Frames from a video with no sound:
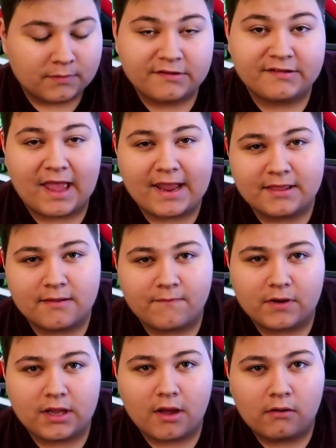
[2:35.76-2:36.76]
stay in the
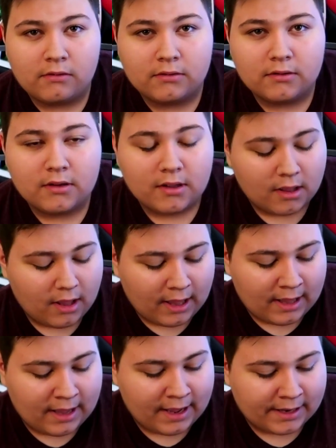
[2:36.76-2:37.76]
video.
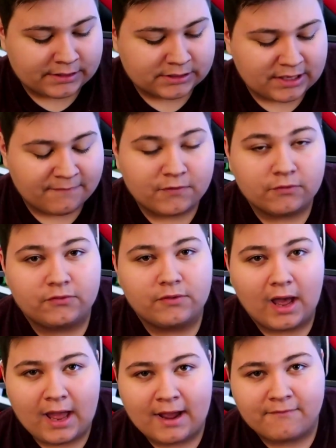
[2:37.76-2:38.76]
And if you do
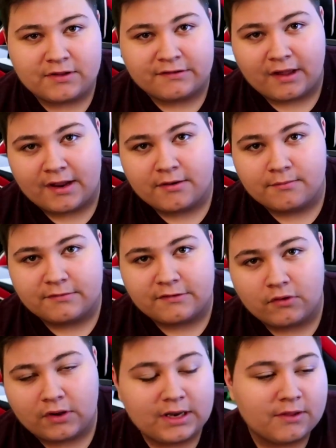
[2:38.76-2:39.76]
not have these items,
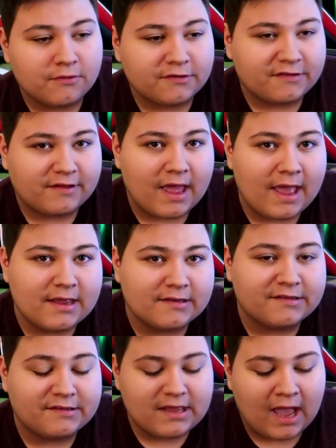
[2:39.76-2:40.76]
you can either stay and
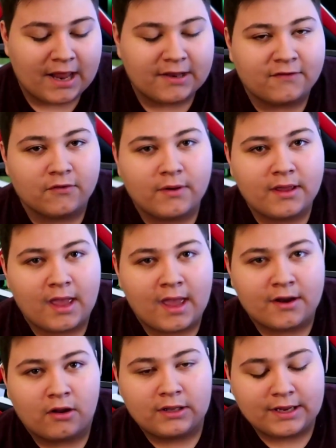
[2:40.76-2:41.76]
see how to do it,
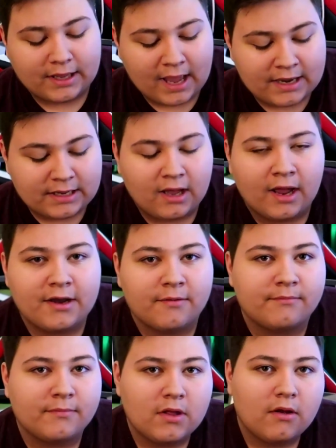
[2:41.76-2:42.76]
and I'll link
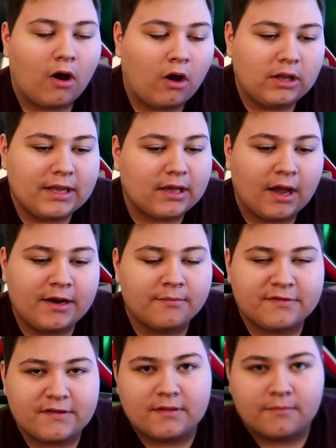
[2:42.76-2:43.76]

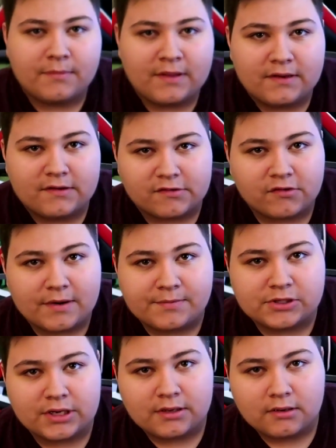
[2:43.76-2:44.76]
items in the
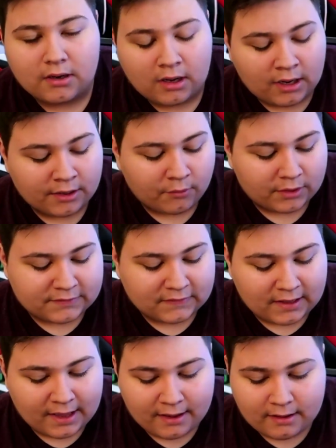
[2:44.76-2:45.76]
description on what to
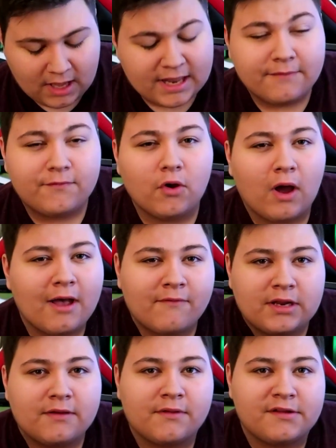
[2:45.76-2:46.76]
get. And if you don't have
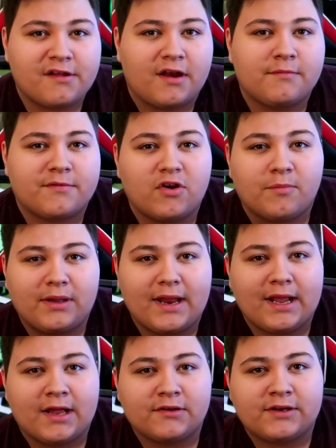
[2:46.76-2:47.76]
any of these items and you're
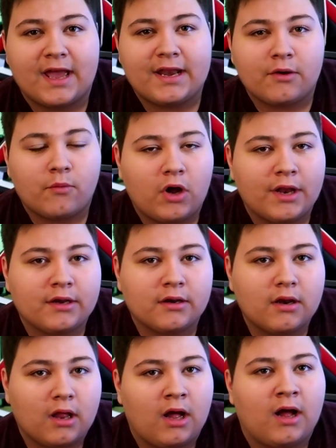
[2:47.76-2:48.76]
planning on getting one,
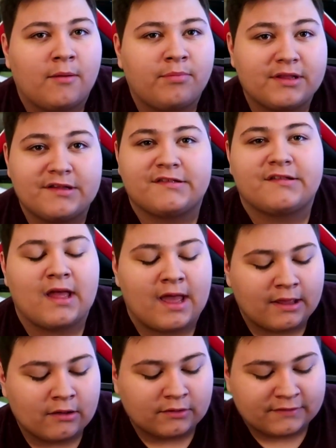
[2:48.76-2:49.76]
please
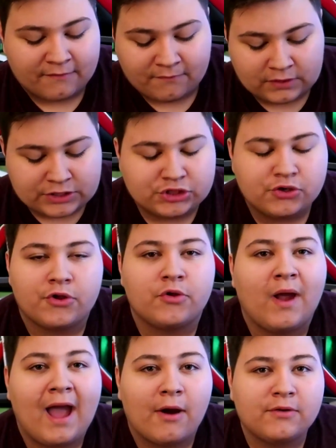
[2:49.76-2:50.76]
stay. It'll definitely show you
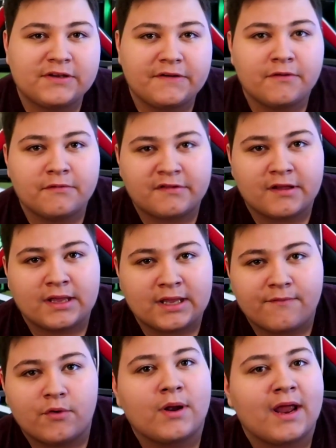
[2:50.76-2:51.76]
how to use it and
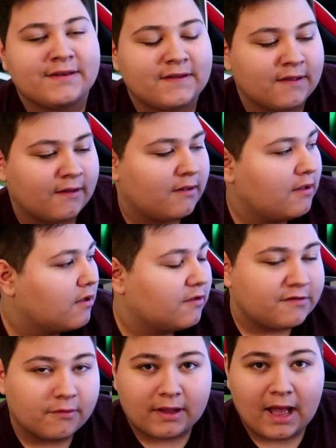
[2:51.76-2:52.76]
give you an idea.
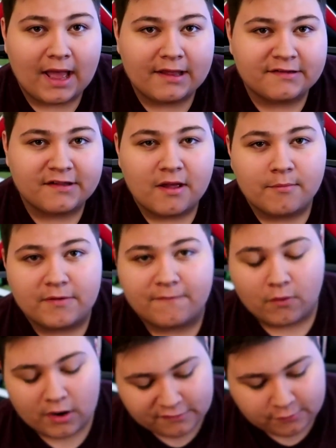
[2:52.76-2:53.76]
So guys,
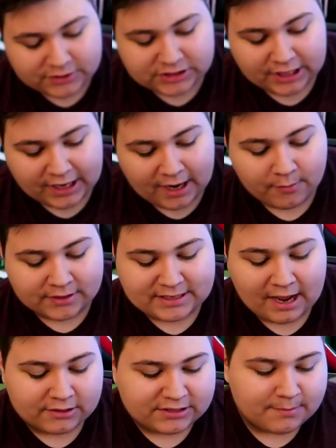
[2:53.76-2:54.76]
before I switch the camera
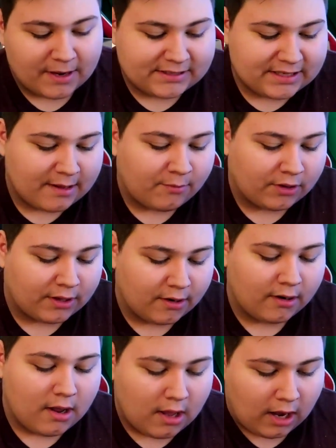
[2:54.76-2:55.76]
down to my table
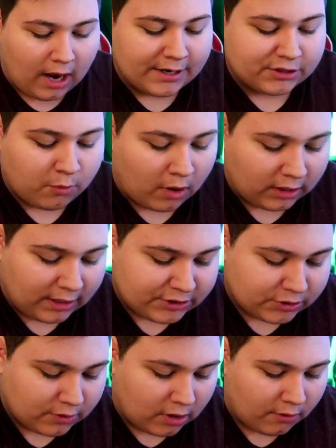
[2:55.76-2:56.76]
here, I just want to let
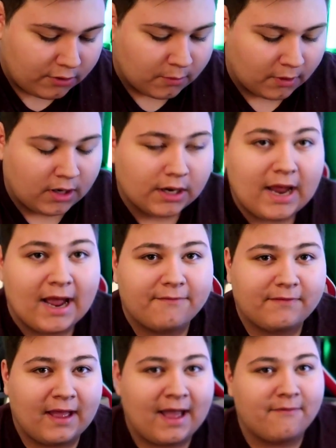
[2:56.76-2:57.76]
you know you are gonna
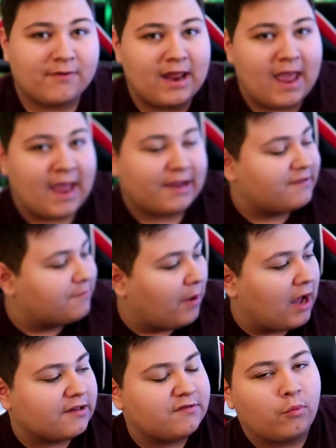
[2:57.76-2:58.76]
have to have an
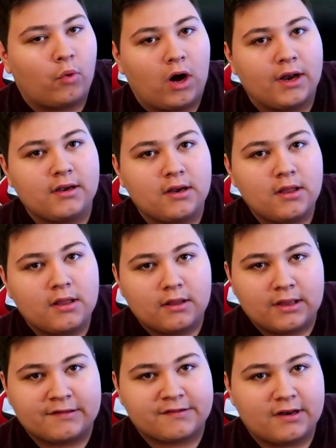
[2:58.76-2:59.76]
Xbox One.
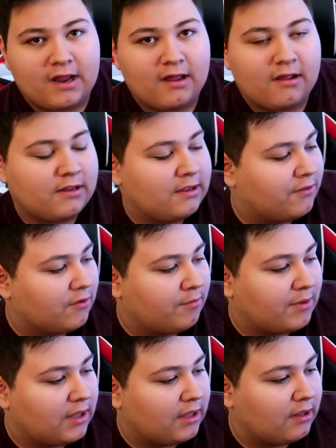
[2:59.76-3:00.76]
It's gonna either
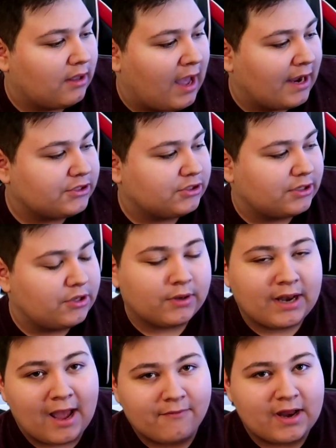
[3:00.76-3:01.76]
be, actually, you
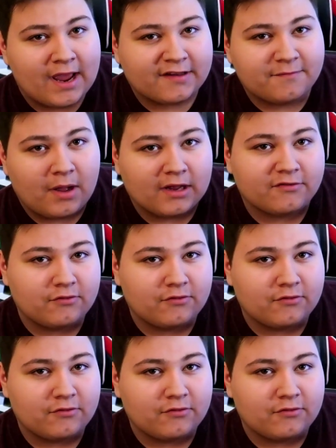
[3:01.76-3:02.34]
can have an Xbox